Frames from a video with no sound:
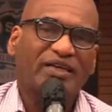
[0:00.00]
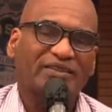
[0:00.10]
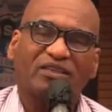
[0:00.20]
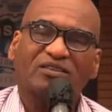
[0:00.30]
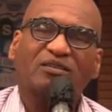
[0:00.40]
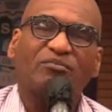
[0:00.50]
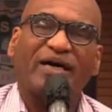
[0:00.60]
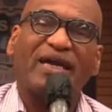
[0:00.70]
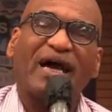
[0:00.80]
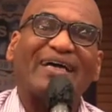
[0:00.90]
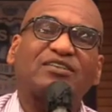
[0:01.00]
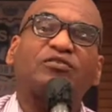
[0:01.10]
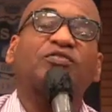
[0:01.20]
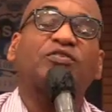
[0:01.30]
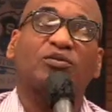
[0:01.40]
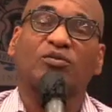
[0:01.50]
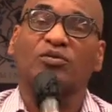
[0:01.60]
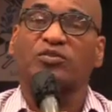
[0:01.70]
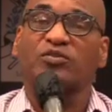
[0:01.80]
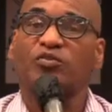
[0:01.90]
I tell somebody, I do
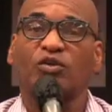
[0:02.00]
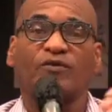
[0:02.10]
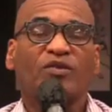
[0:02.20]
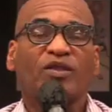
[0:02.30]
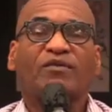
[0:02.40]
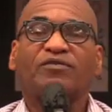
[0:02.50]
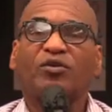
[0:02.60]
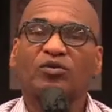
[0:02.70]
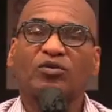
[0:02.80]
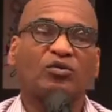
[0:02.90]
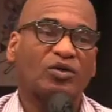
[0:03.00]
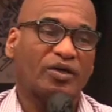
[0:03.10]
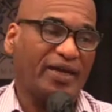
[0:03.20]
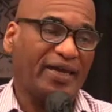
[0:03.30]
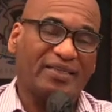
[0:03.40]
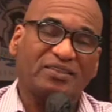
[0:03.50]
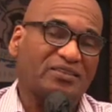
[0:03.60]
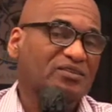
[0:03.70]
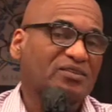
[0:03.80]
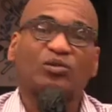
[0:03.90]
funerals for folk who are 8
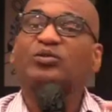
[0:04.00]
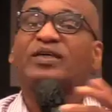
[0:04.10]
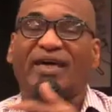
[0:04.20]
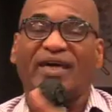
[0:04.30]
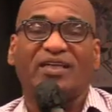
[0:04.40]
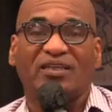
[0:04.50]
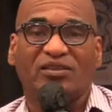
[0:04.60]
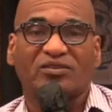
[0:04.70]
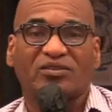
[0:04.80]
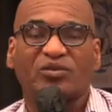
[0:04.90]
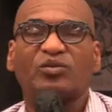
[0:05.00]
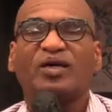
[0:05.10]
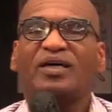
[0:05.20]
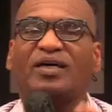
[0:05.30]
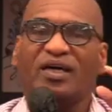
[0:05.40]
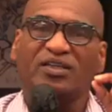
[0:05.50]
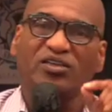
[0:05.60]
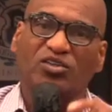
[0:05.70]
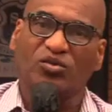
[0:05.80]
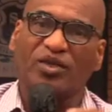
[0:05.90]
years old to 80 years old. And you
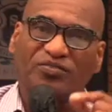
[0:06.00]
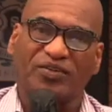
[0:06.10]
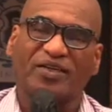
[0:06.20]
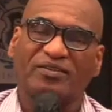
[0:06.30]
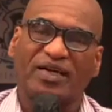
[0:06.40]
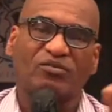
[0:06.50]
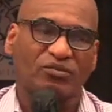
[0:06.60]
know what I found out?